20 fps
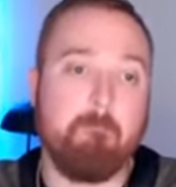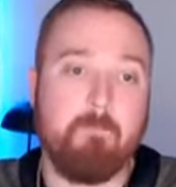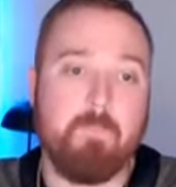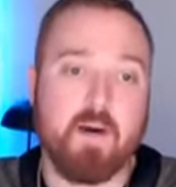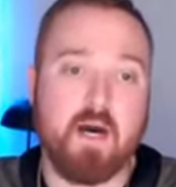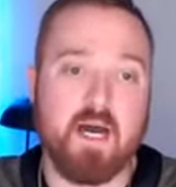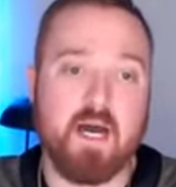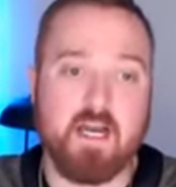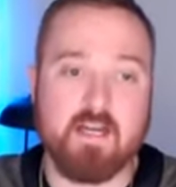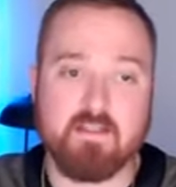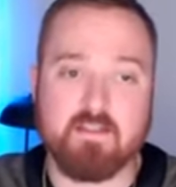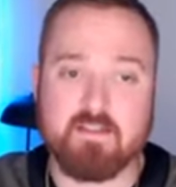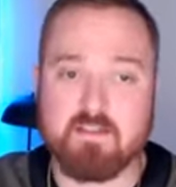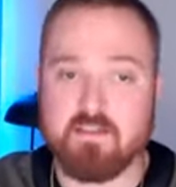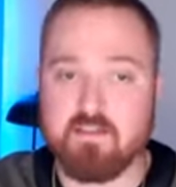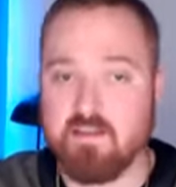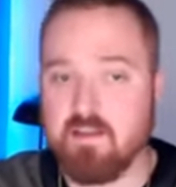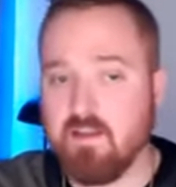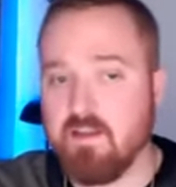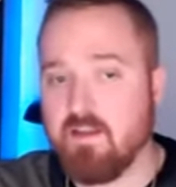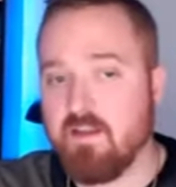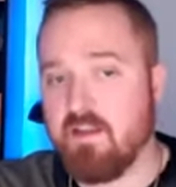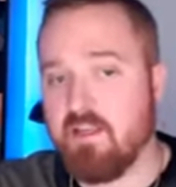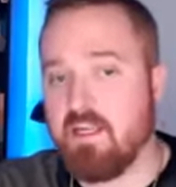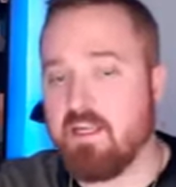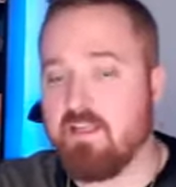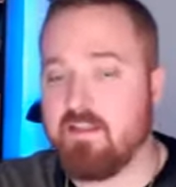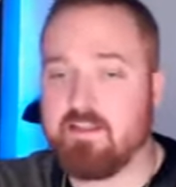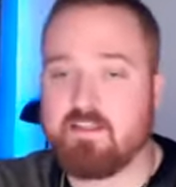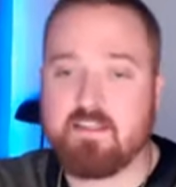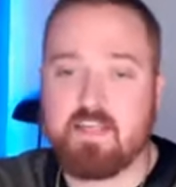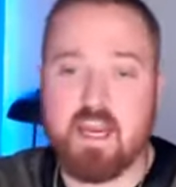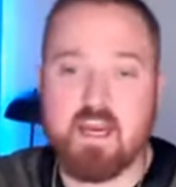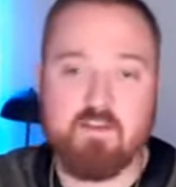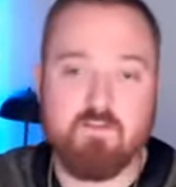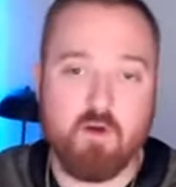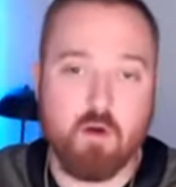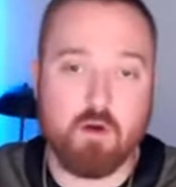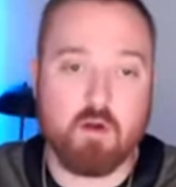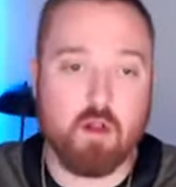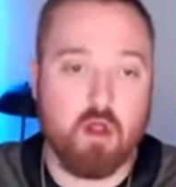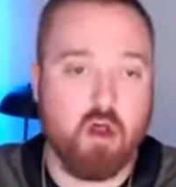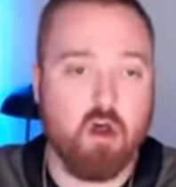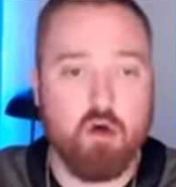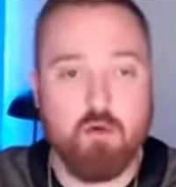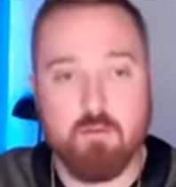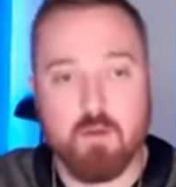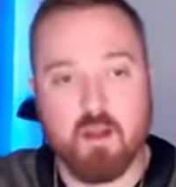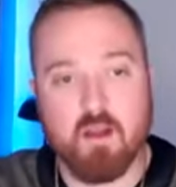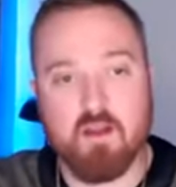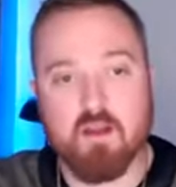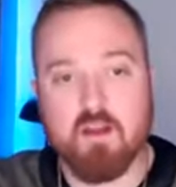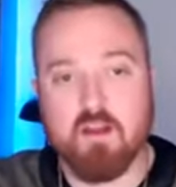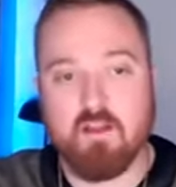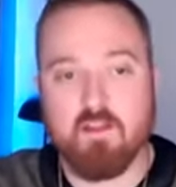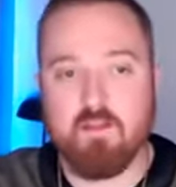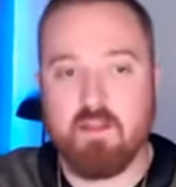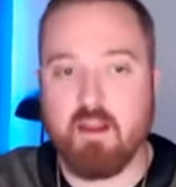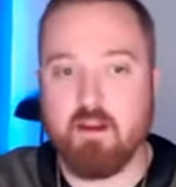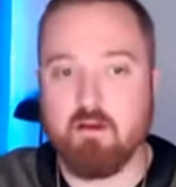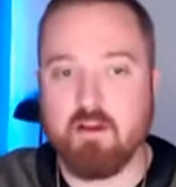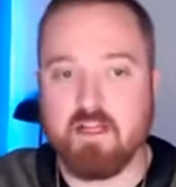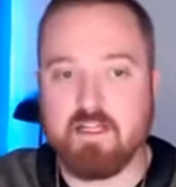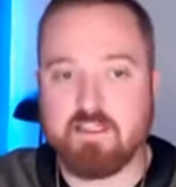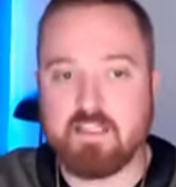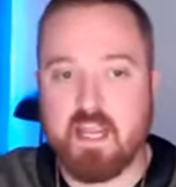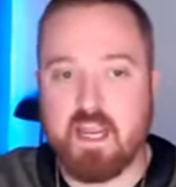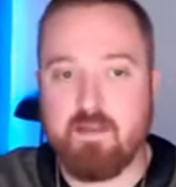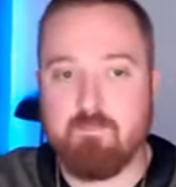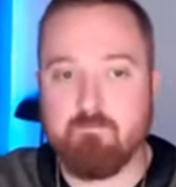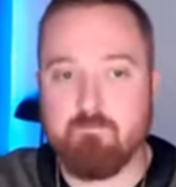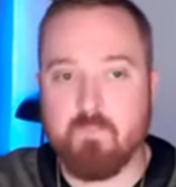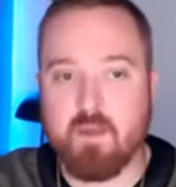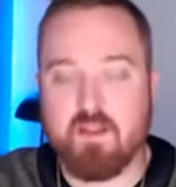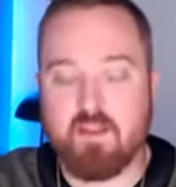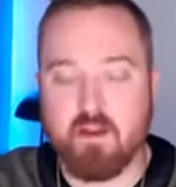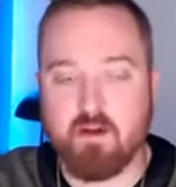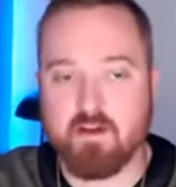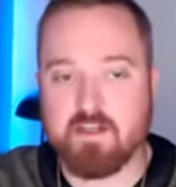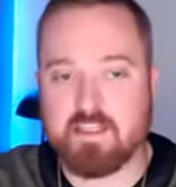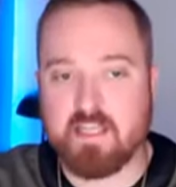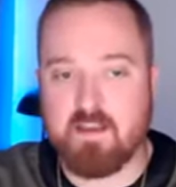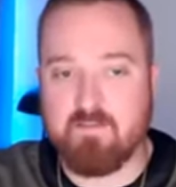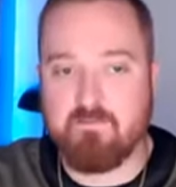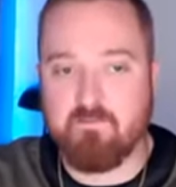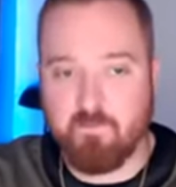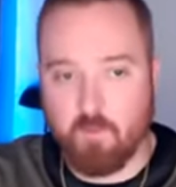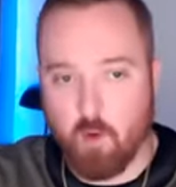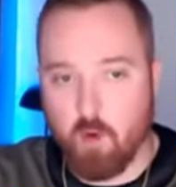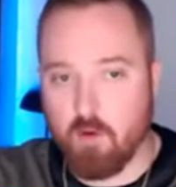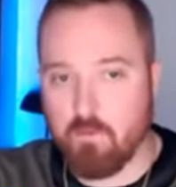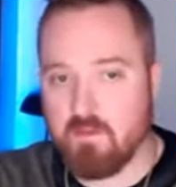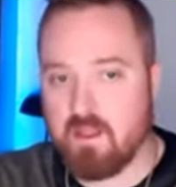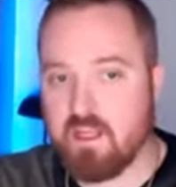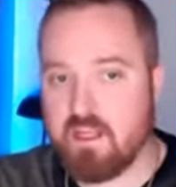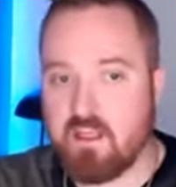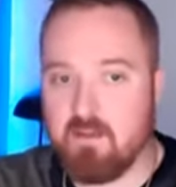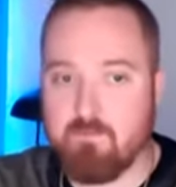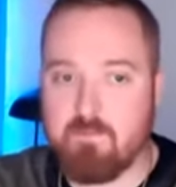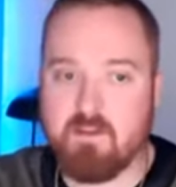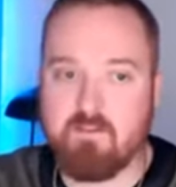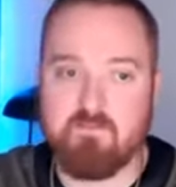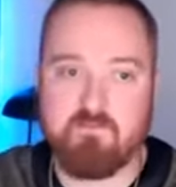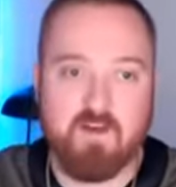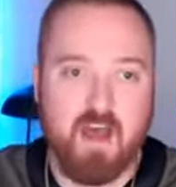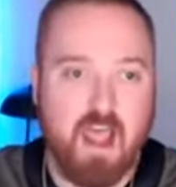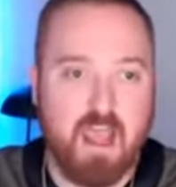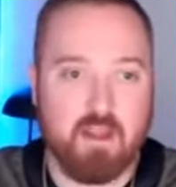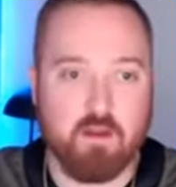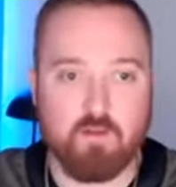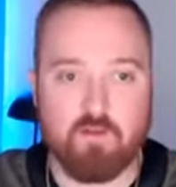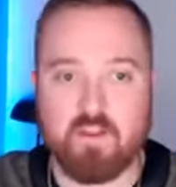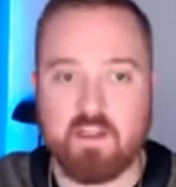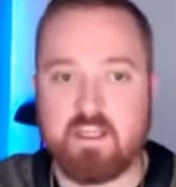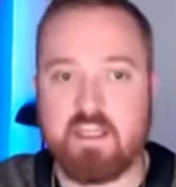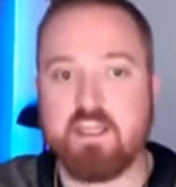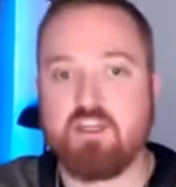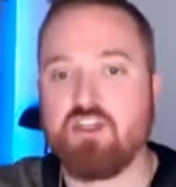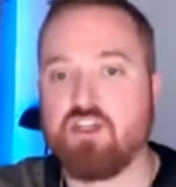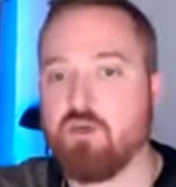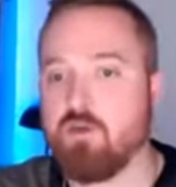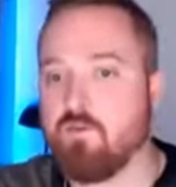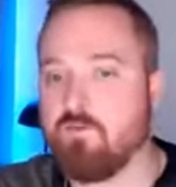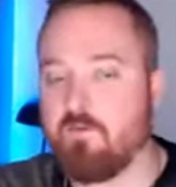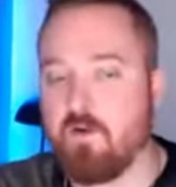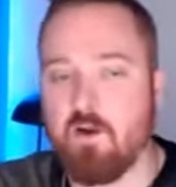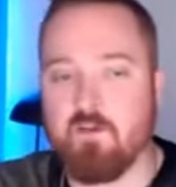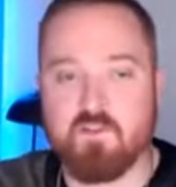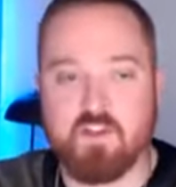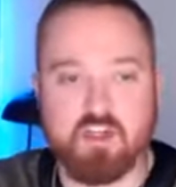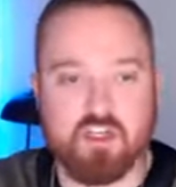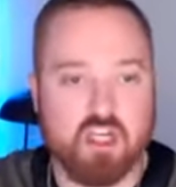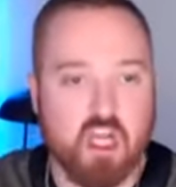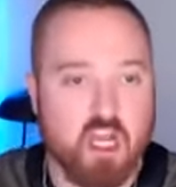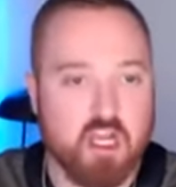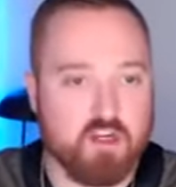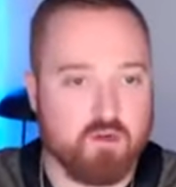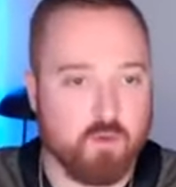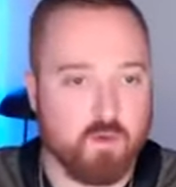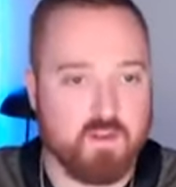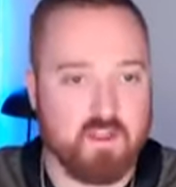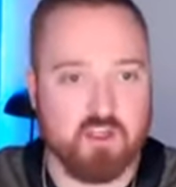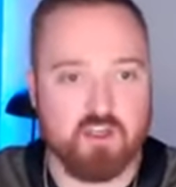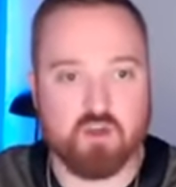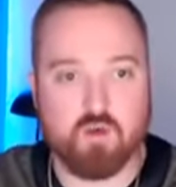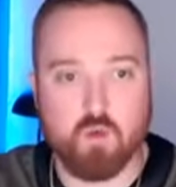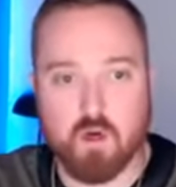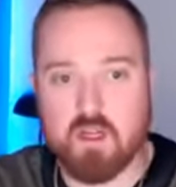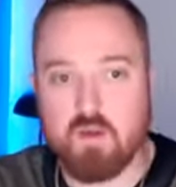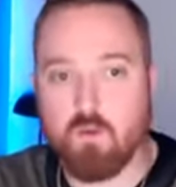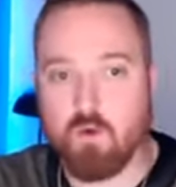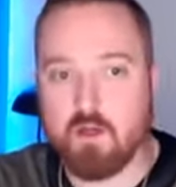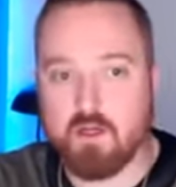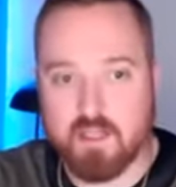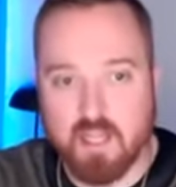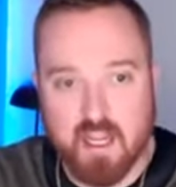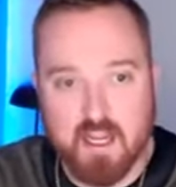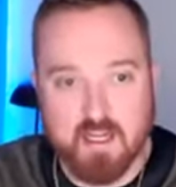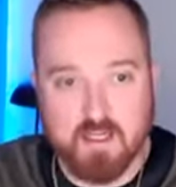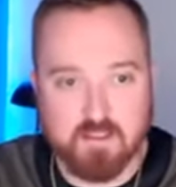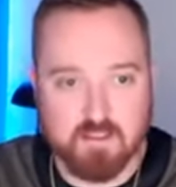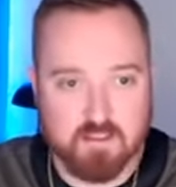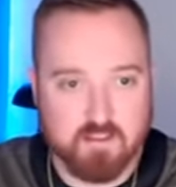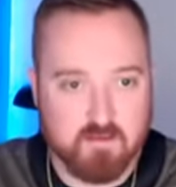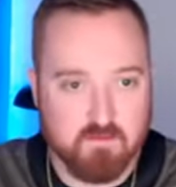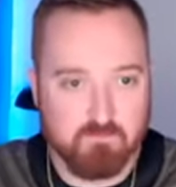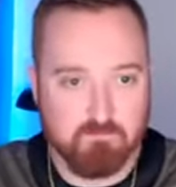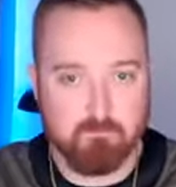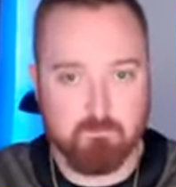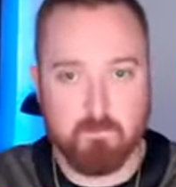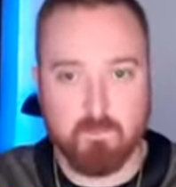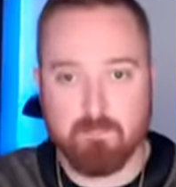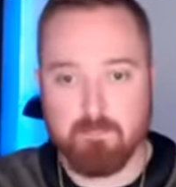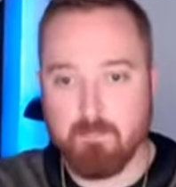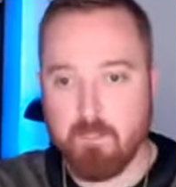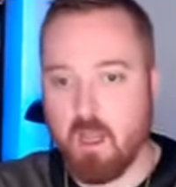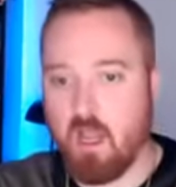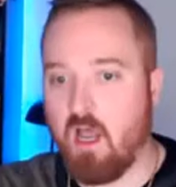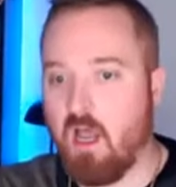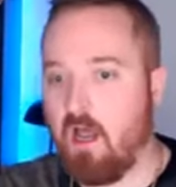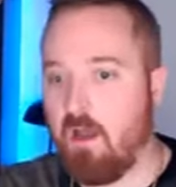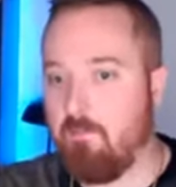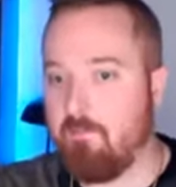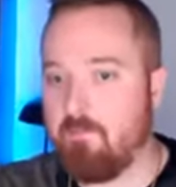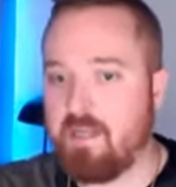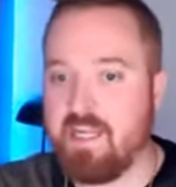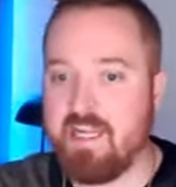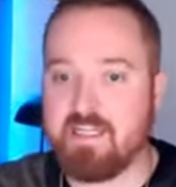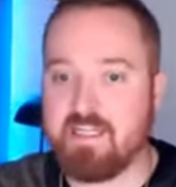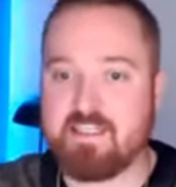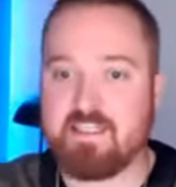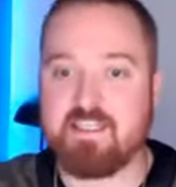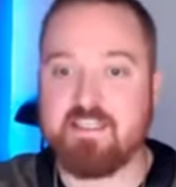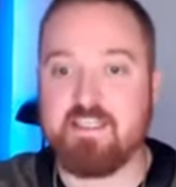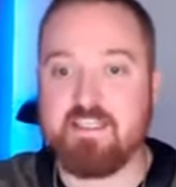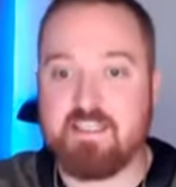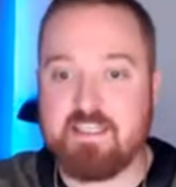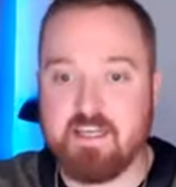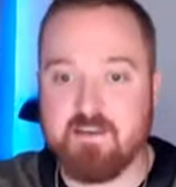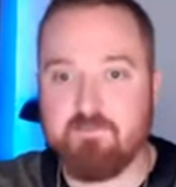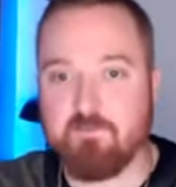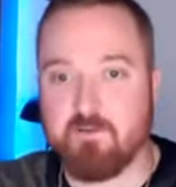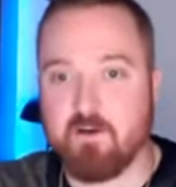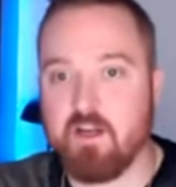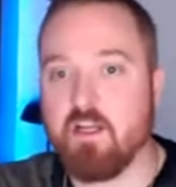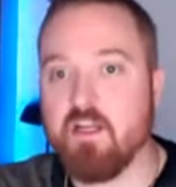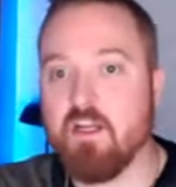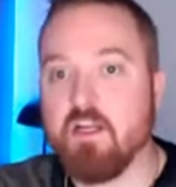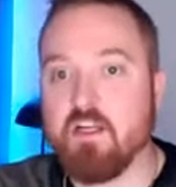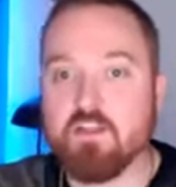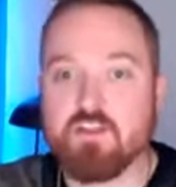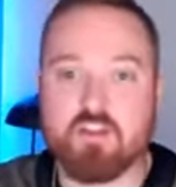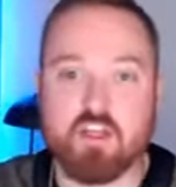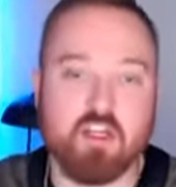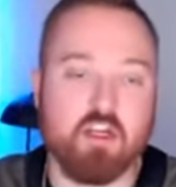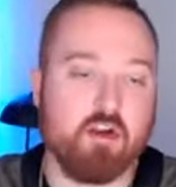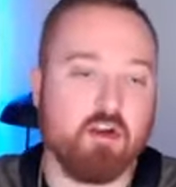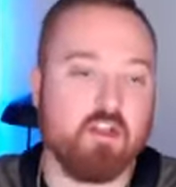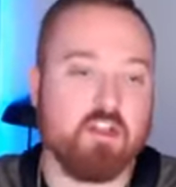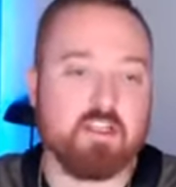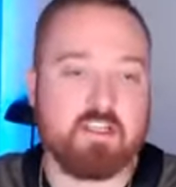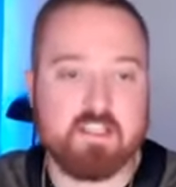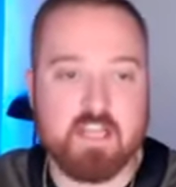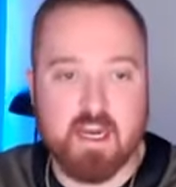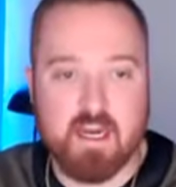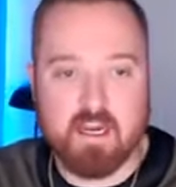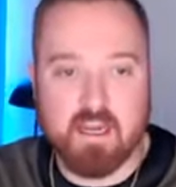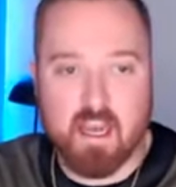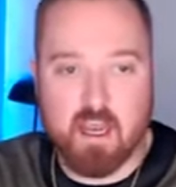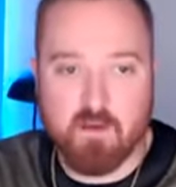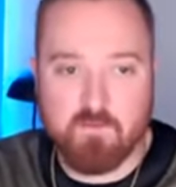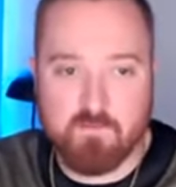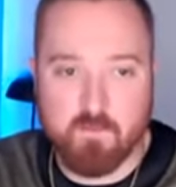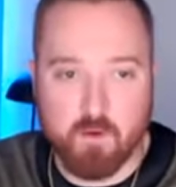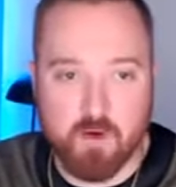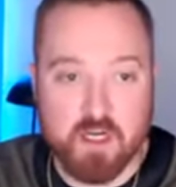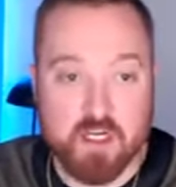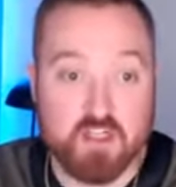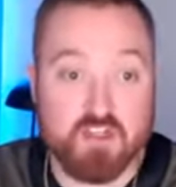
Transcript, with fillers: But in the state of Oklahoma, there is a there is a form that can be filed that gets you in front of the judge within 21 days. Um, it's different. So you're in the state of California.